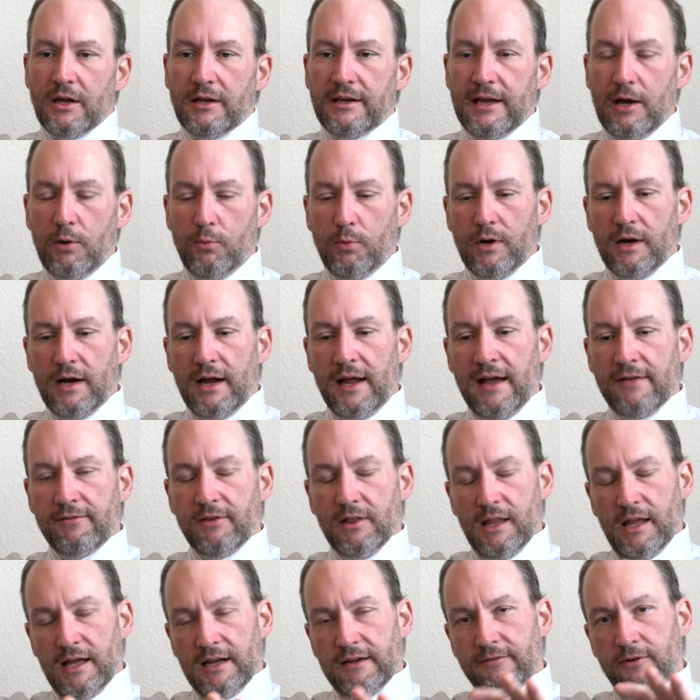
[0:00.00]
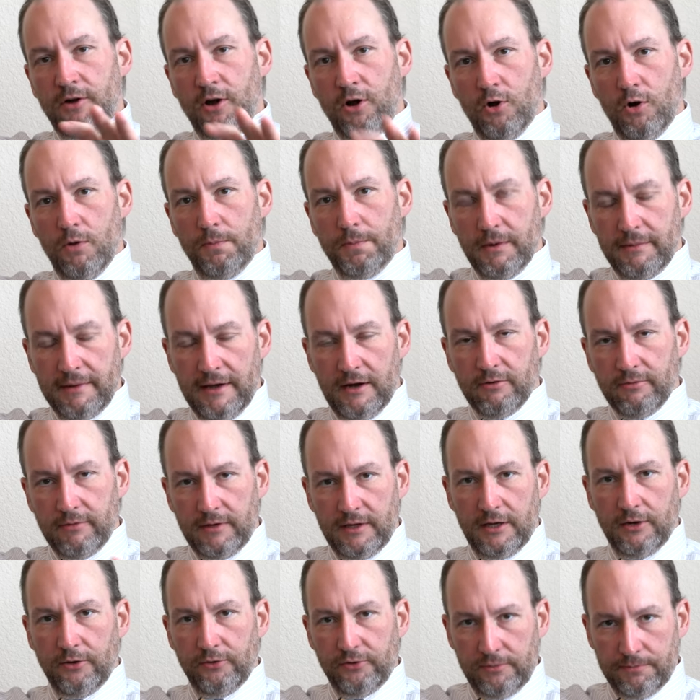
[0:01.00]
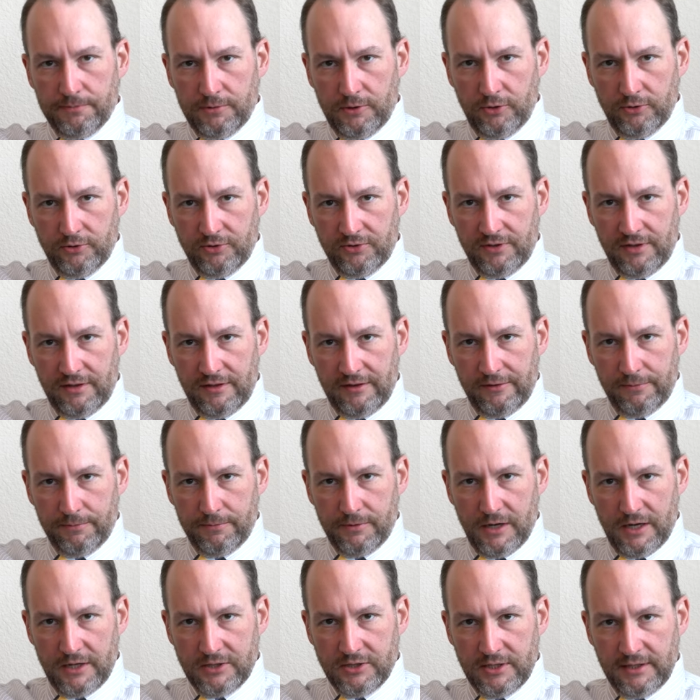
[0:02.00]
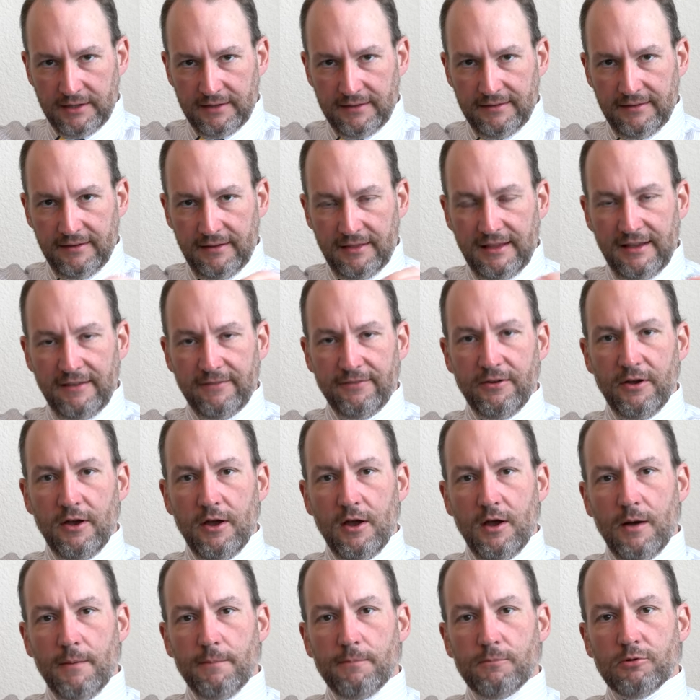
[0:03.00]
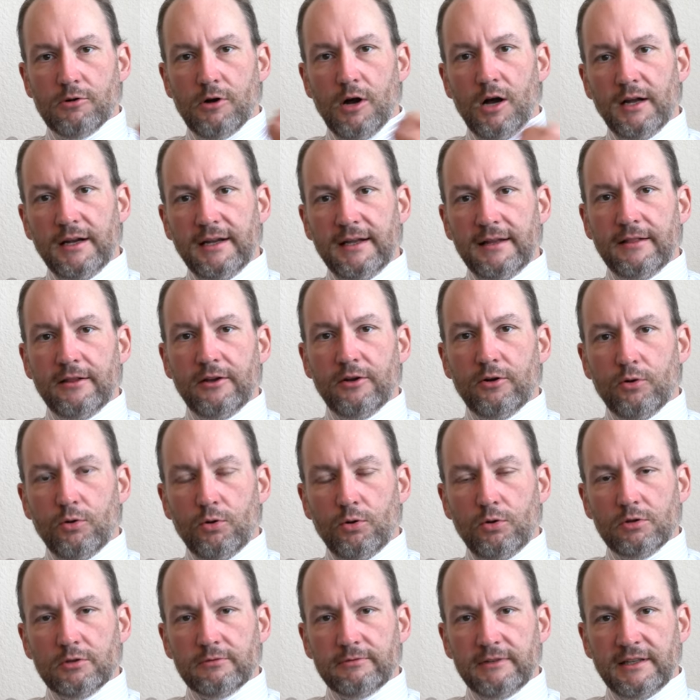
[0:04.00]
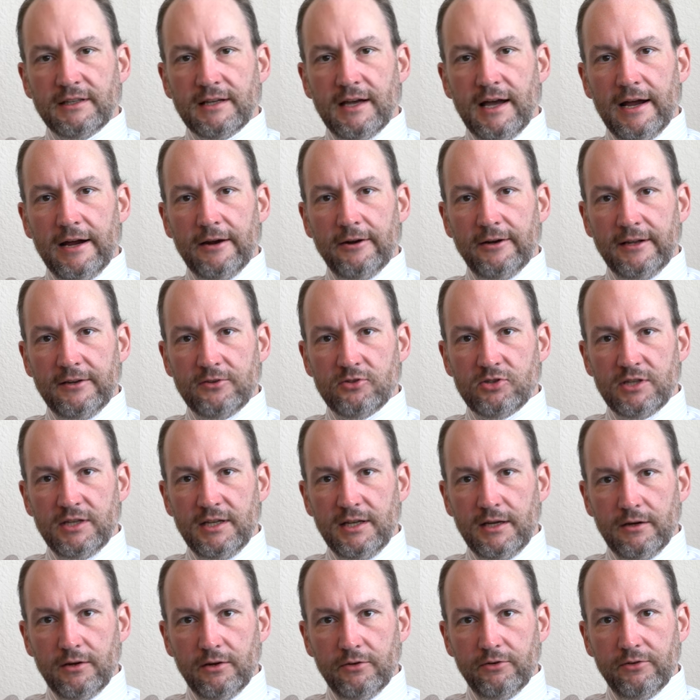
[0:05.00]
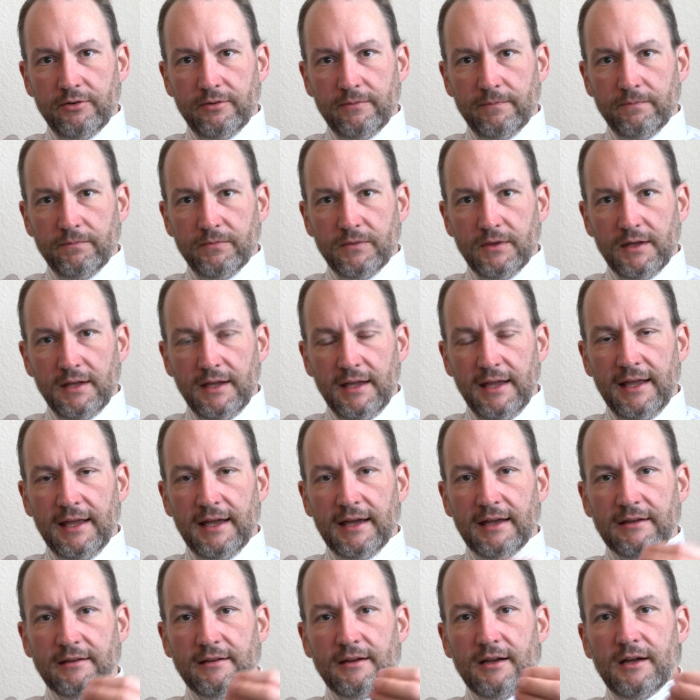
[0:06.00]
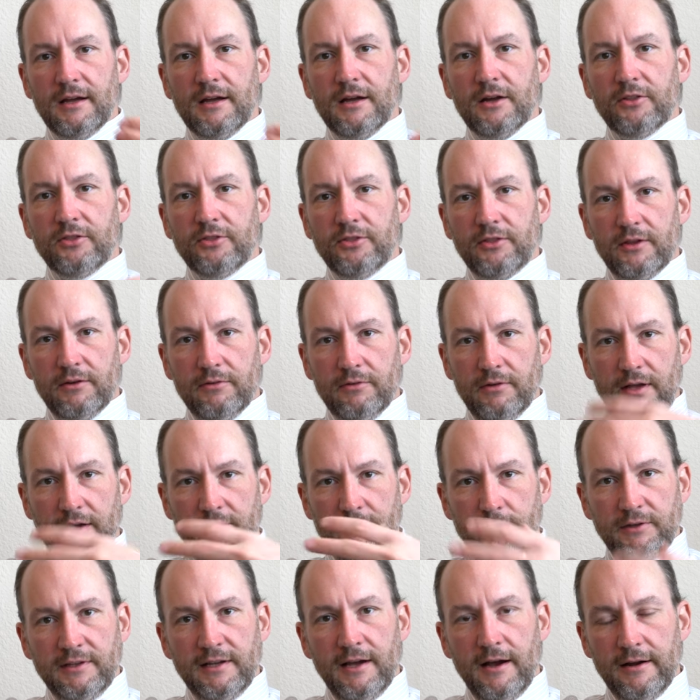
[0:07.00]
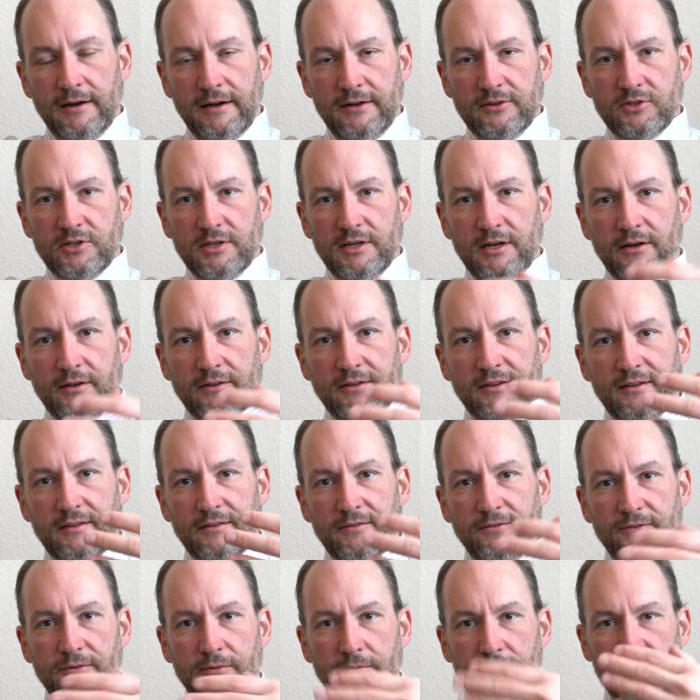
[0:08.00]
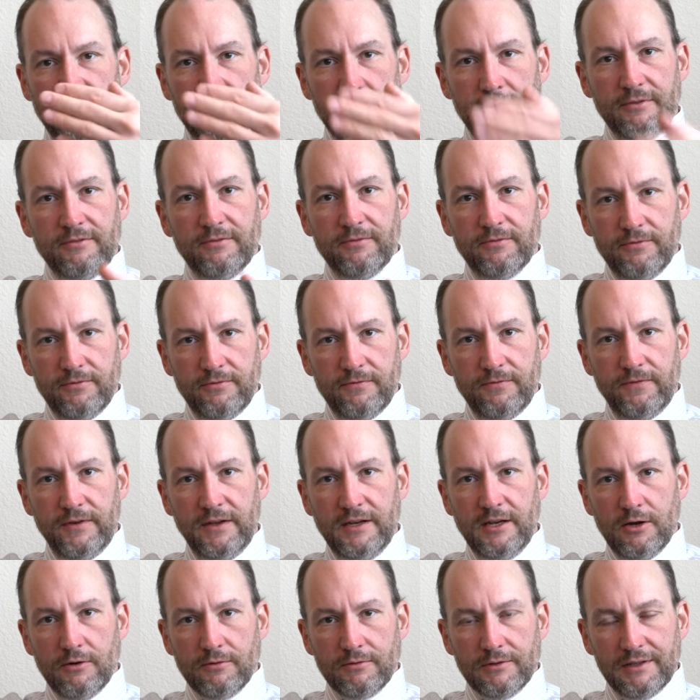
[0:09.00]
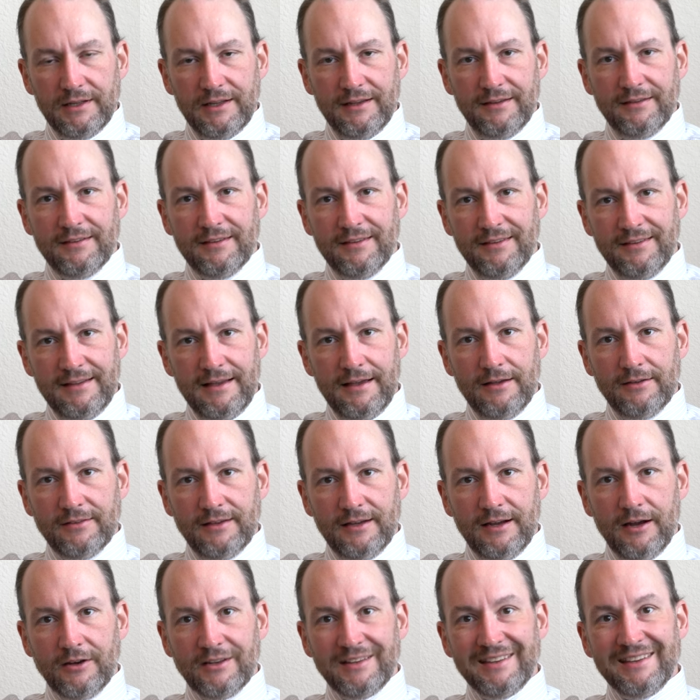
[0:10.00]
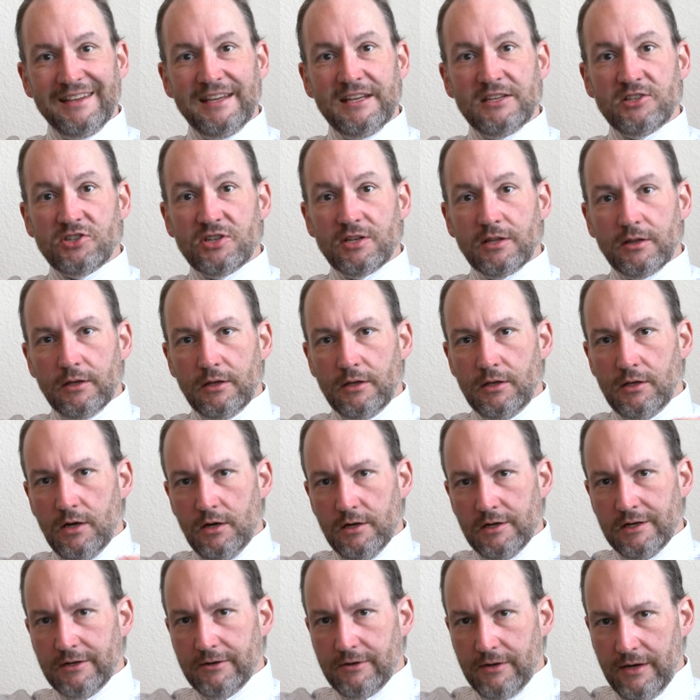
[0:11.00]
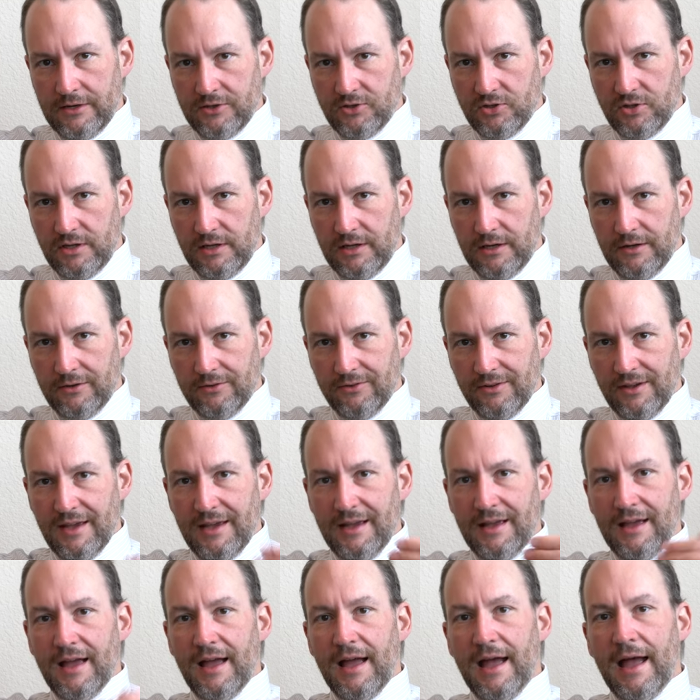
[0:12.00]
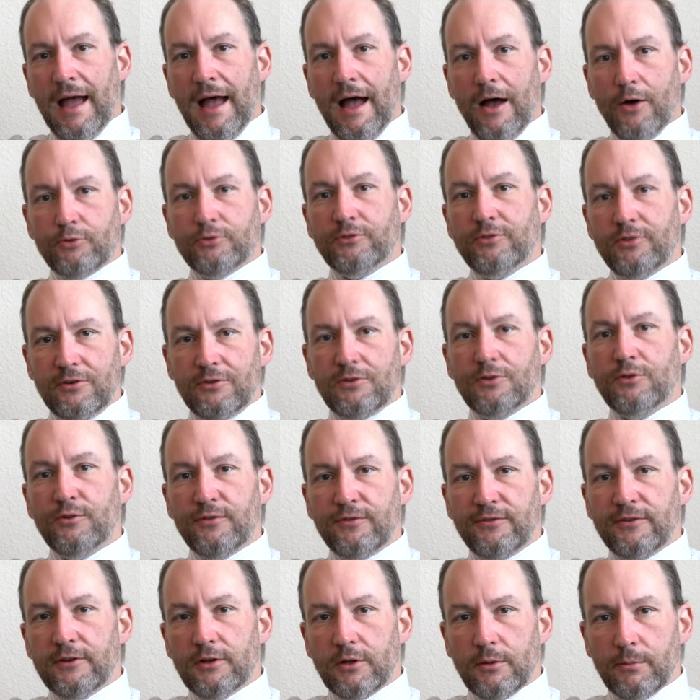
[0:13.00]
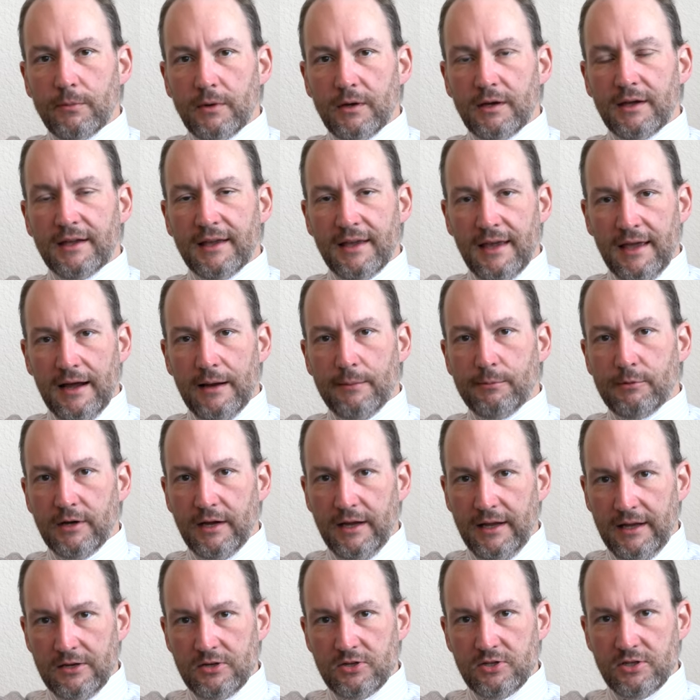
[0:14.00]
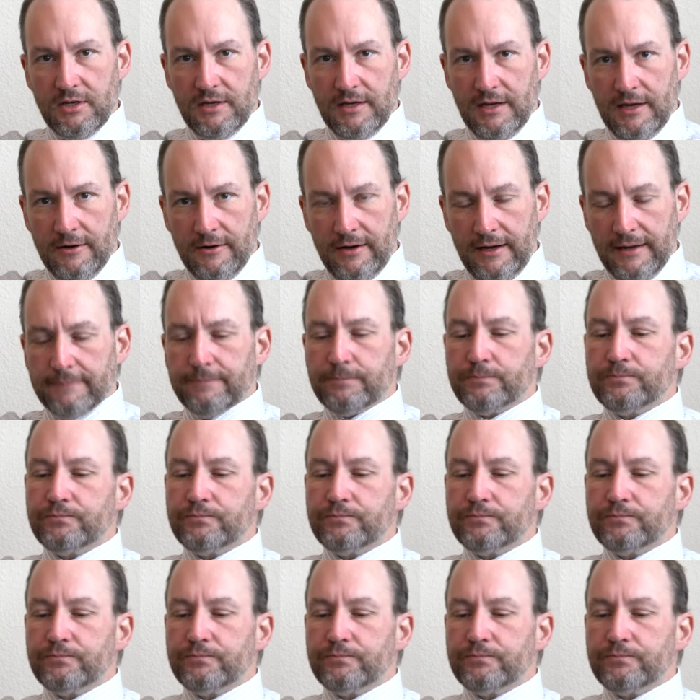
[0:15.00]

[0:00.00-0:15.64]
Now, where I have a lot of hope about Ricoh's approach to this project is that they've brought in their old retired engineers. And the retired engineers from, from the video release, it sounds like, are teaching the younger engineers how to do film camera engineering.